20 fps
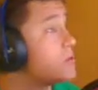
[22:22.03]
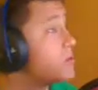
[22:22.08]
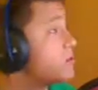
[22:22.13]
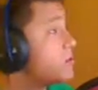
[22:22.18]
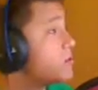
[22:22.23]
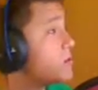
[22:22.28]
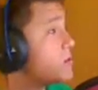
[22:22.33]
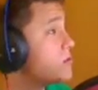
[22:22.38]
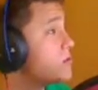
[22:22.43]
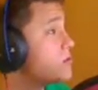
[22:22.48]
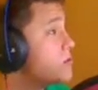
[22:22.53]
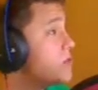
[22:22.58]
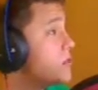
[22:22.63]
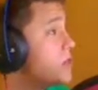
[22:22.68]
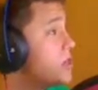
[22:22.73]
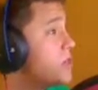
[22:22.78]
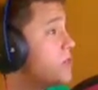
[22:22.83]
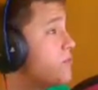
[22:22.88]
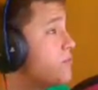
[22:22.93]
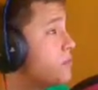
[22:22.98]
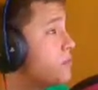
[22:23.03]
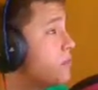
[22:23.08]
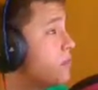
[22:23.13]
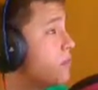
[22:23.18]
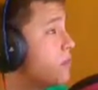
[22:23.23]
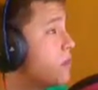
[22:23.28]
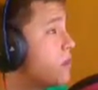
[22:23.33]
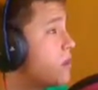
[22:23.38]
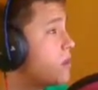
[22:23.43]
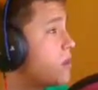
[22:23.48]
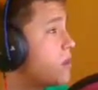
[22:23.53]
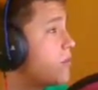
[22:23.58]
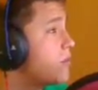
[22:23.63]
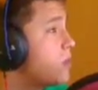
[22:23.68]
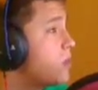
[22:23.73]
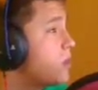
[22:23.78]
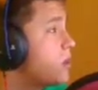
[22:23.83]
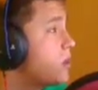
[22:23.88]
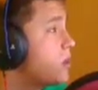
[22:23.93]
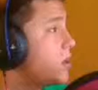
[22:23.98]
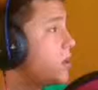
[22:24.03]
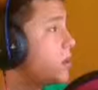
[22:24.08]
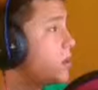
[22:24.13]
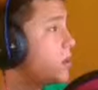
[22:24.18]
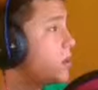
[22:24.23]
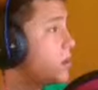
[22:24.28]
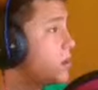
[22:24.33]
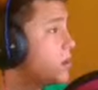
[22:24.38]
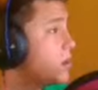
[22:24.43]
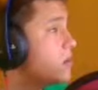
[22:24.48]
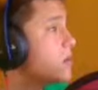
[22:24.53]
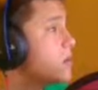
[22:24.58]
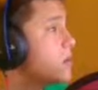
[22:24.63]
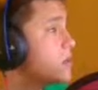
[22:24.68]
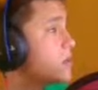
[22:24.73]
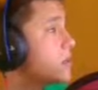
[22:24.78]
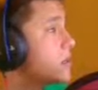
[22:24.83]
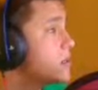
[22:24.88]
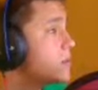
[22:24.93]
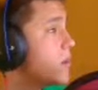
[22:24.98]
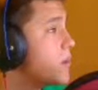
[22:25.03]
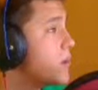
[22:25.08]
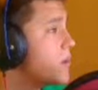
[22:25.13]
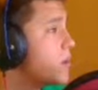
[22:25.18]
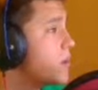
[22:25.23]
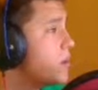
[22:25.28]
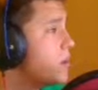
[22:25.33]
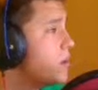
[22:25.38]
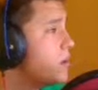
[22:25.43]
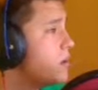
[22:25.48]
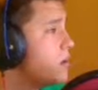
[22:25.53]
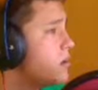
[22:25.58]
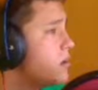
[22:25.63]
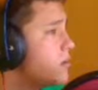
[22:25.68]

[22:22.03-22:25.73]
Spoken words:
Scorsese reteamed for serial killer thriller. Sounds about right.